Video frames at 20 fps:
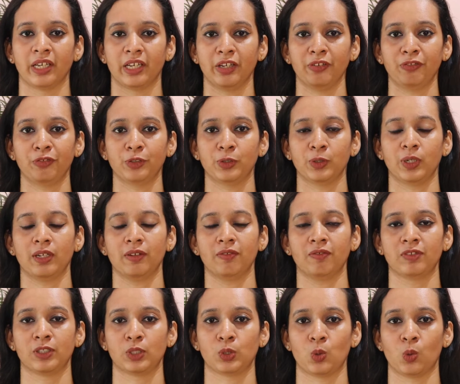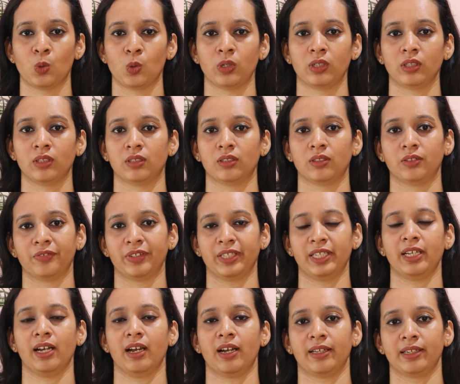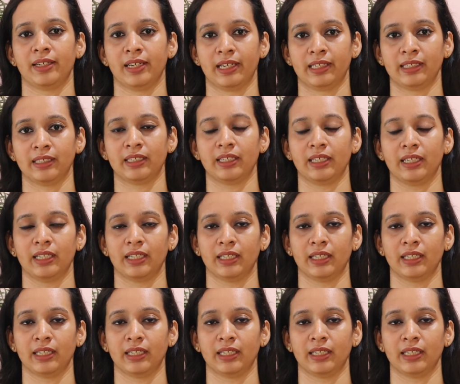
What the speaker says: If you have scored a very high rank